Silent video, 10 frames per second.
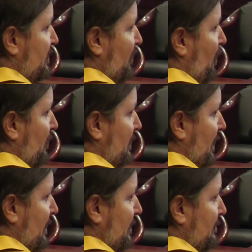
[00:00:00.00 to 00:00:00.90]
He's taller than
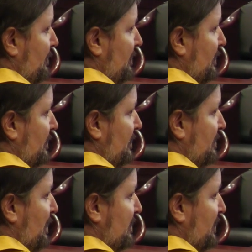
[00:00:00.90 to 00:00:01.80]
I am.
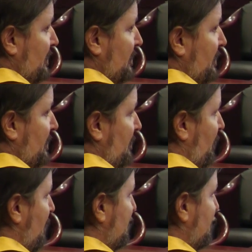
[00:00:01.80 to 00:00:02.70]
He's about
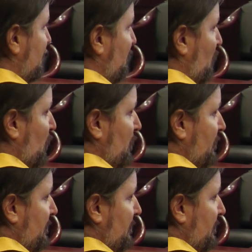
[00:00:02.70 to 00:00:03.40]
probably 6'4".